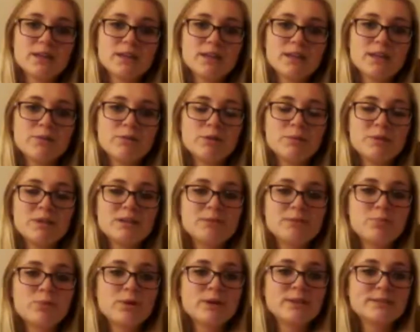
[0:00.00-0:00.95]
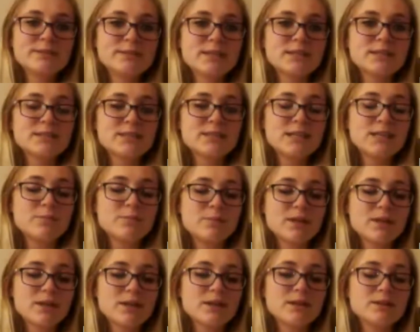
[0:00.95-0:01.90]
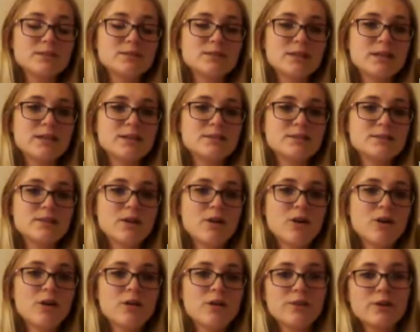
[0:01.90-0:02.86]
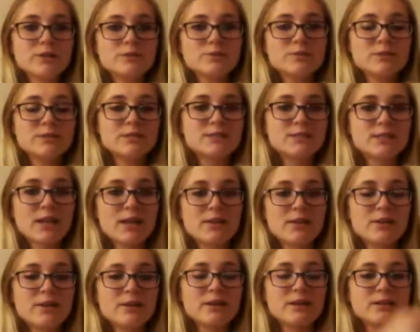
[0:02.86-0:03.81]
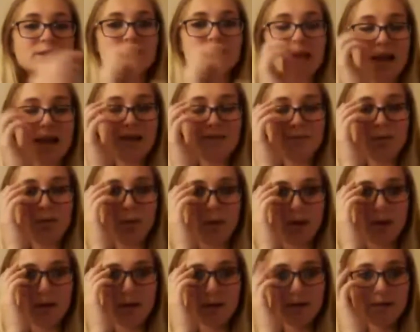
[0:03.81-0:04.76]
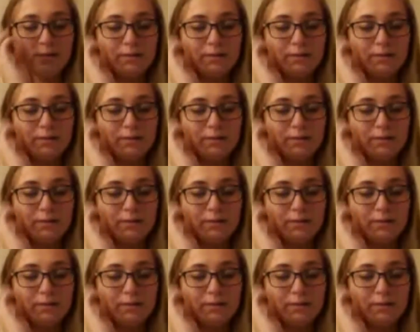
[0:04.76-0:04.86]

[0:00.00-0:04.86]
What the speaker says: it would be 0.16 because it's all of those ones together is 84.